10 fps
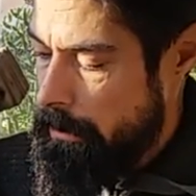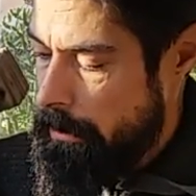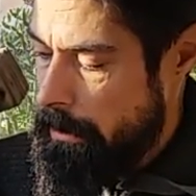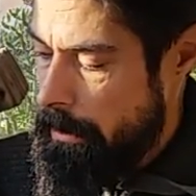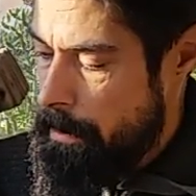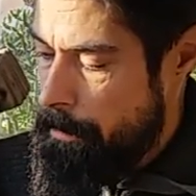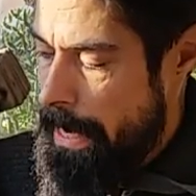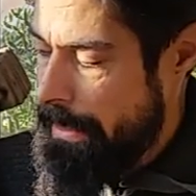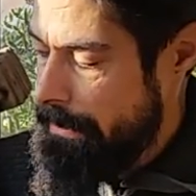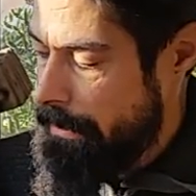The
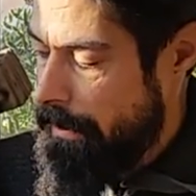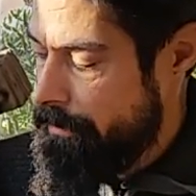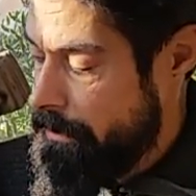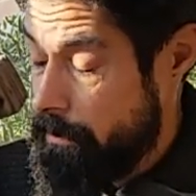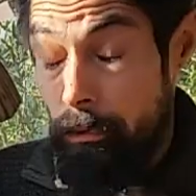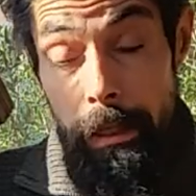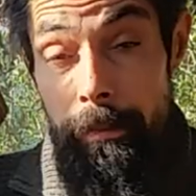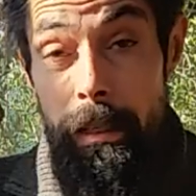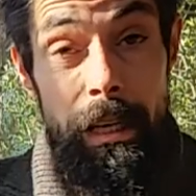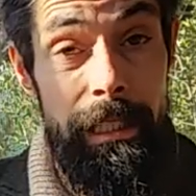pack itself is
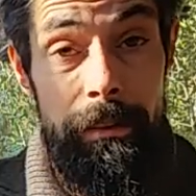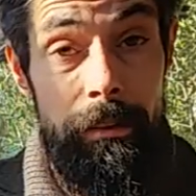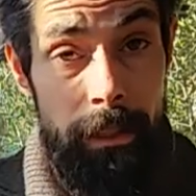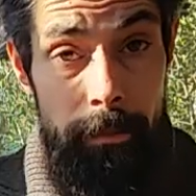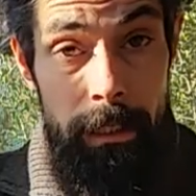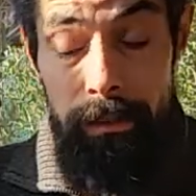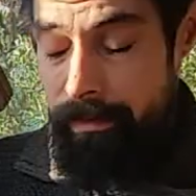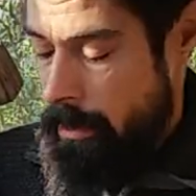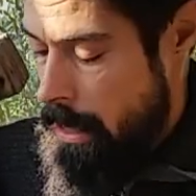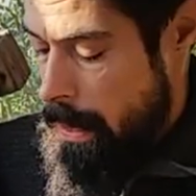extremely light, I believe.